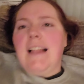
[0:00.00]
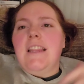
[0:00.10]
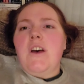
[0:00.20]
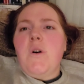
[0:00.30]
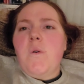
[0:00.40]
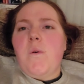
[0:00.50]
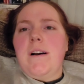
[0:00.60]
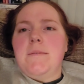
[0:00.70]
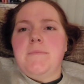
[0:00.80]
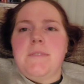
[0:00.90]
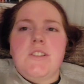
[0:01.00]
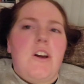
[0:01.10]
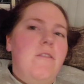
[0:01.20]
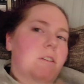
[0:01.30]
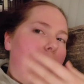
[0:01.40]
Hello.
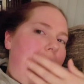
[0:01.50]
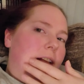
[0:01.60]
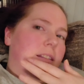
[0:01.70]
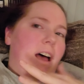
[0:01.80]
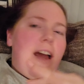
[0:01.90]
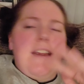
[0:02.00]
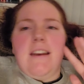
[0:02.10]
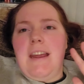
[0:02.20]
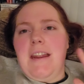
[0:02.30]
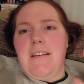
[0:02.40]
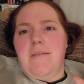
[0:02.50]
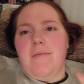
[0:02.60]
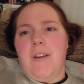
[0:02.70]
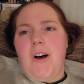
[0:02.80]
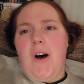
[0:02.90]
Sorry for the bad light and
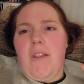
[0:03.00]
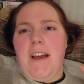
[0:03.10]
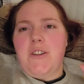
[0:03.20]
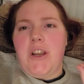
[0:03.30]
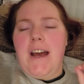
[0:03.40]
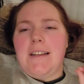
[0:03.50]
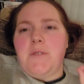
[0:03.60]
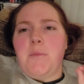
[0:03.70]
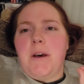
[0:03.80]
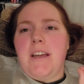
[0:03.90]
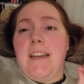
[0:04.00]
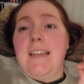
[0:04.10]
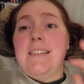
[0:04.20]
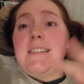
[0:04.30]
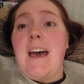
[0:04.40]
all that jazz, but
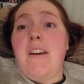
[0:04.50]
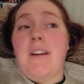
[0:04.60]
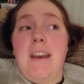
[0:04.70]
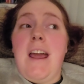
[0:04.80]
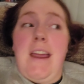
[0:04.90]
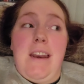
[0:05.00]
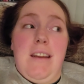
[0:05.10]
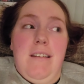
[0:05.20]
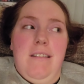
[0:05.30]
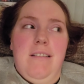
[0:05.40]
it's Saturday night.